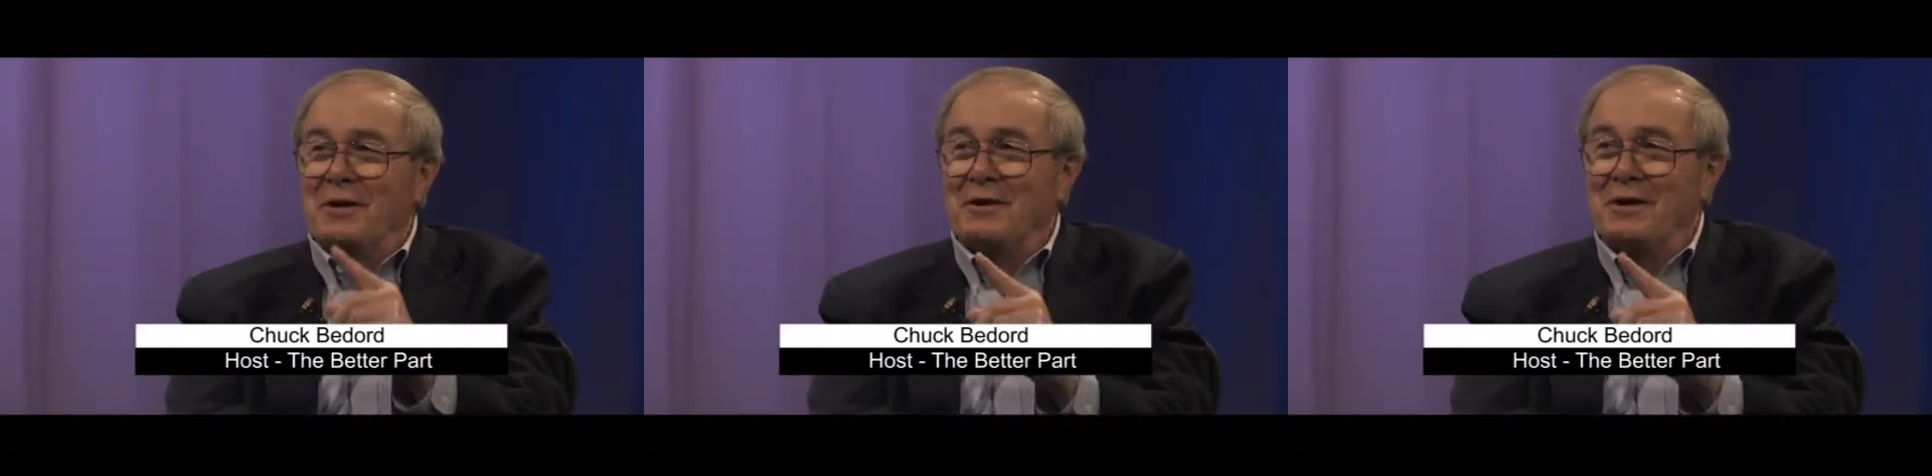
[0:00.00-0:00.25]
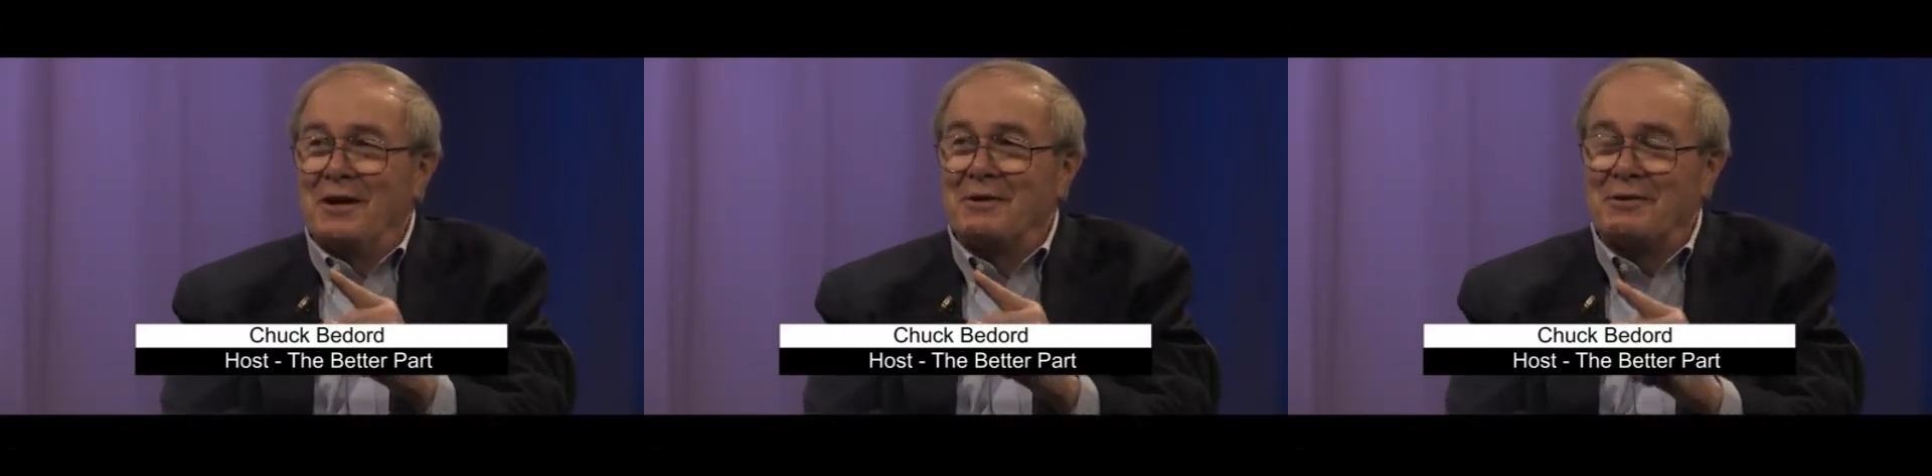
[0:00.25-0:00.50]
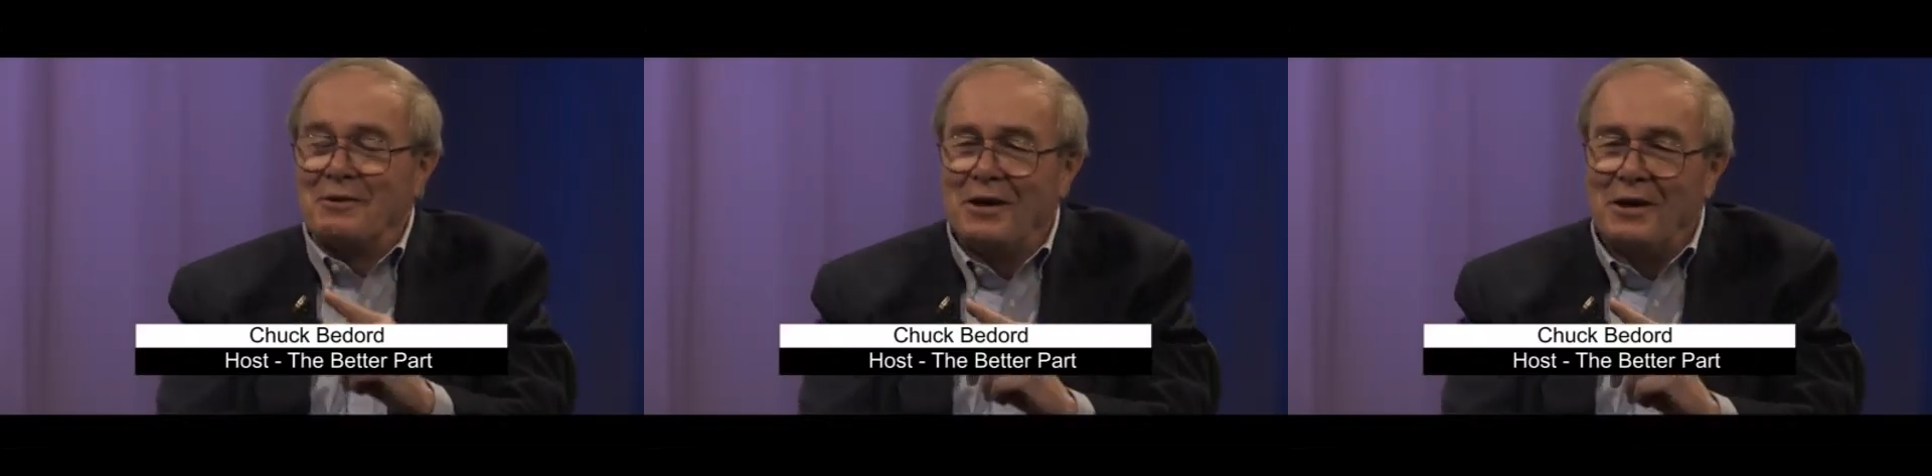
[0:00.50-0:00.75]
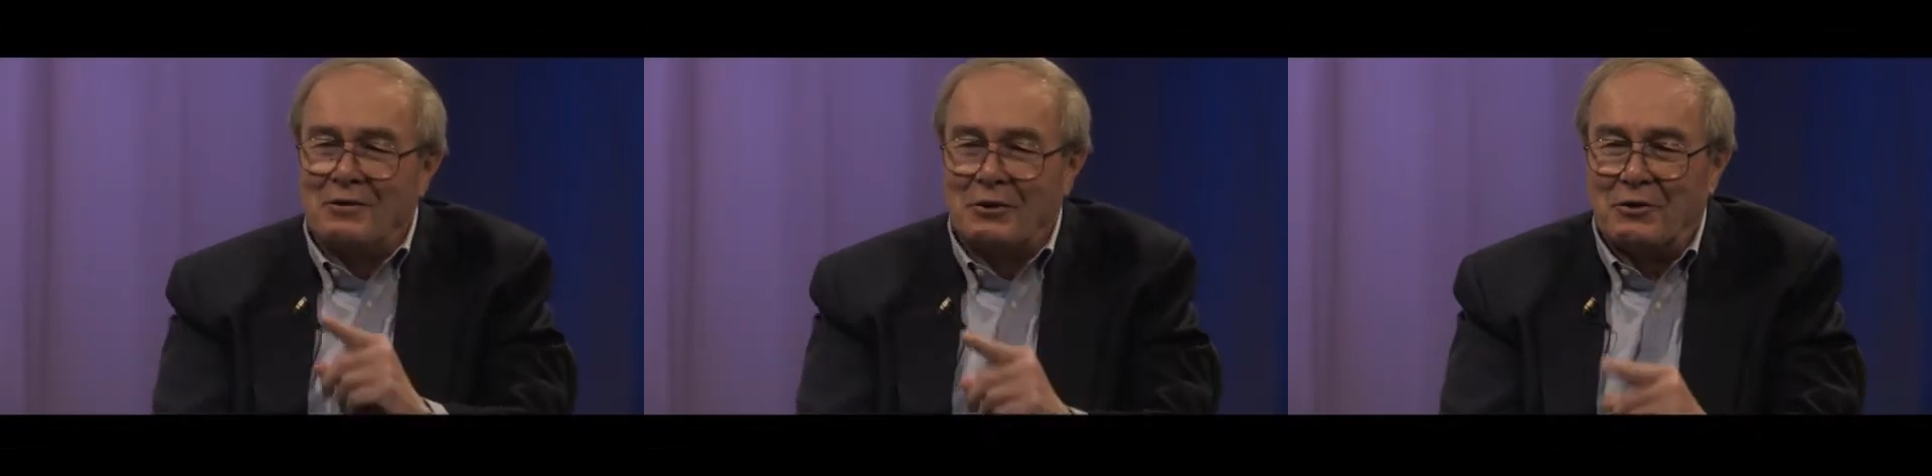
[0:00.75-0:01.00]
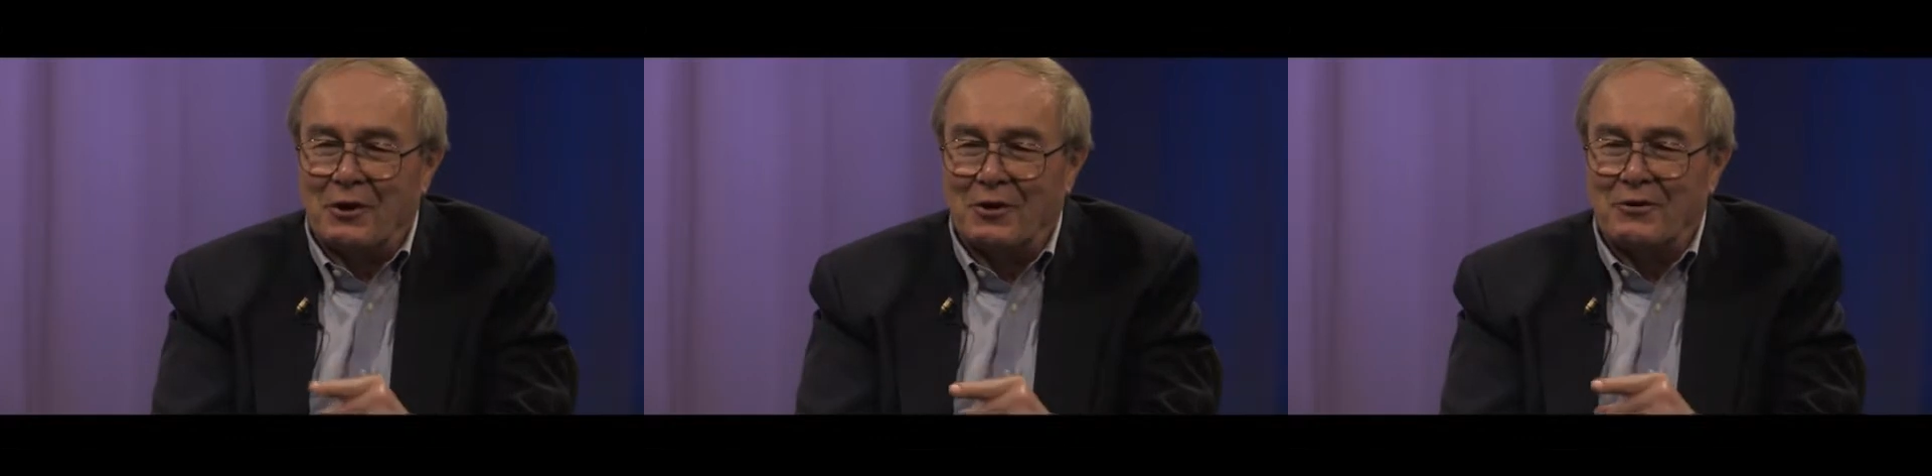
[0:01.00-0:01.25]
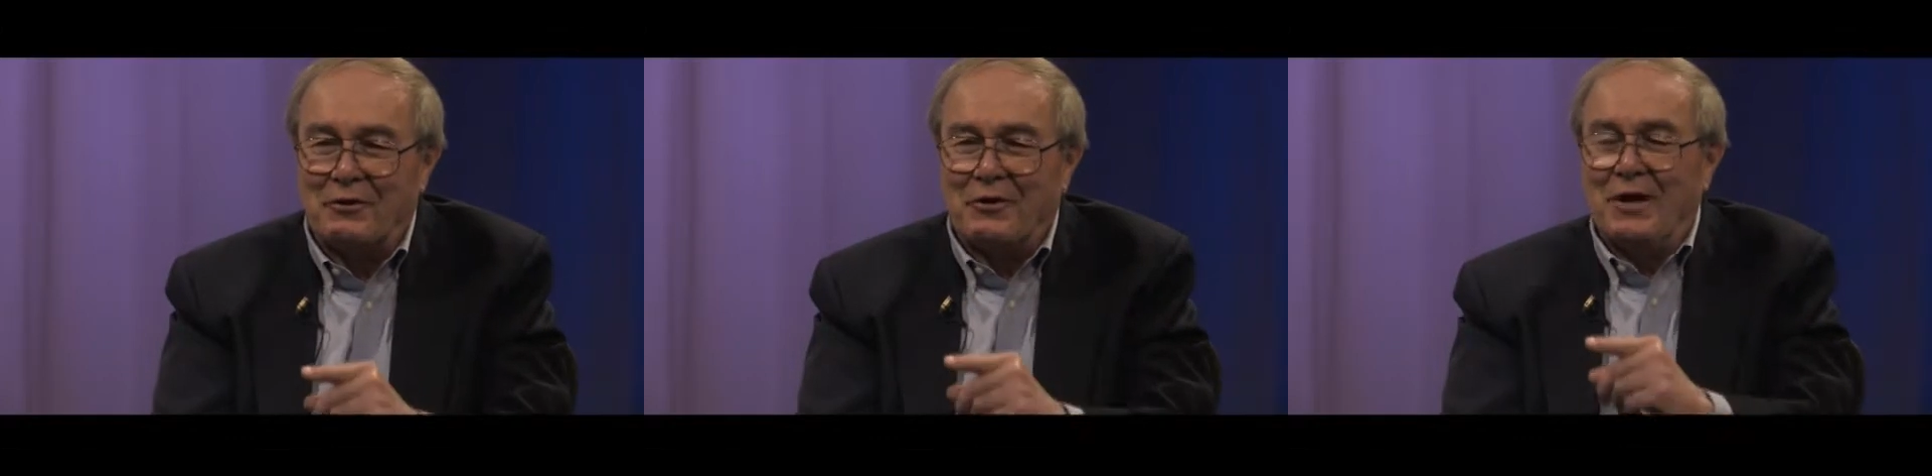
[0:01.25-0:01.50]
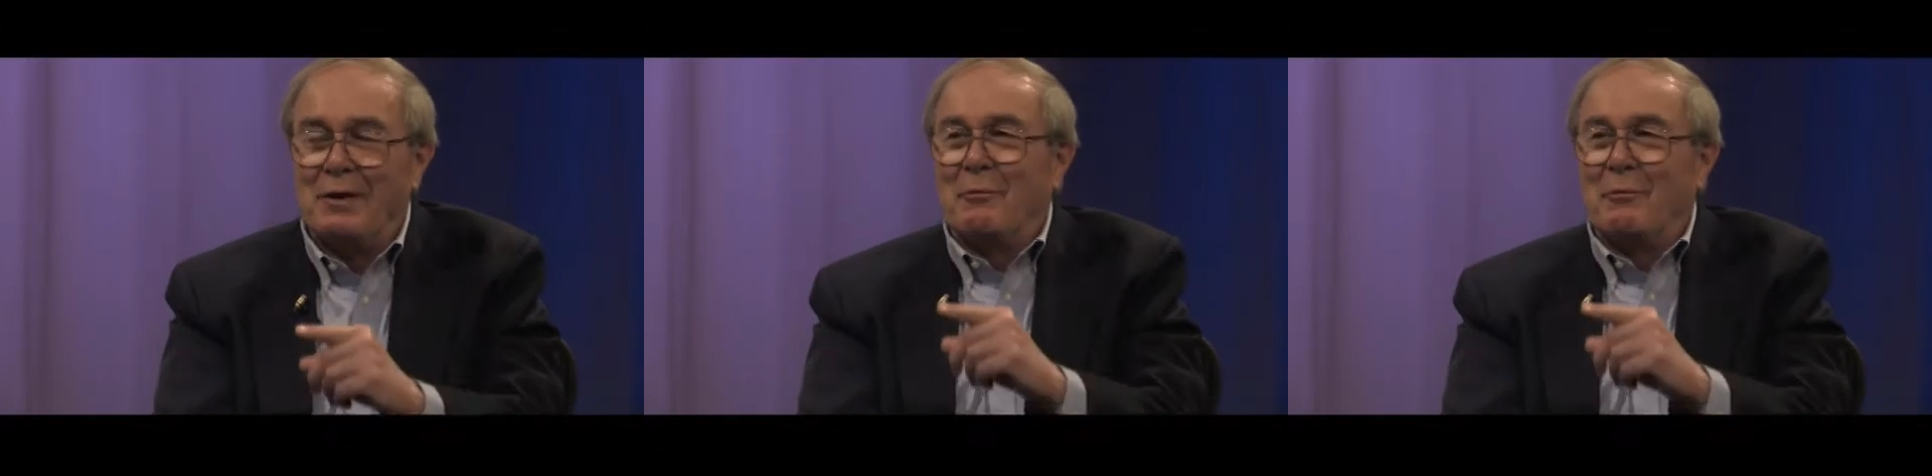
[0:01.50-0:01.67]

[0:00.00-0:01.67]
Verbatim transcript: get to talk to your neighbor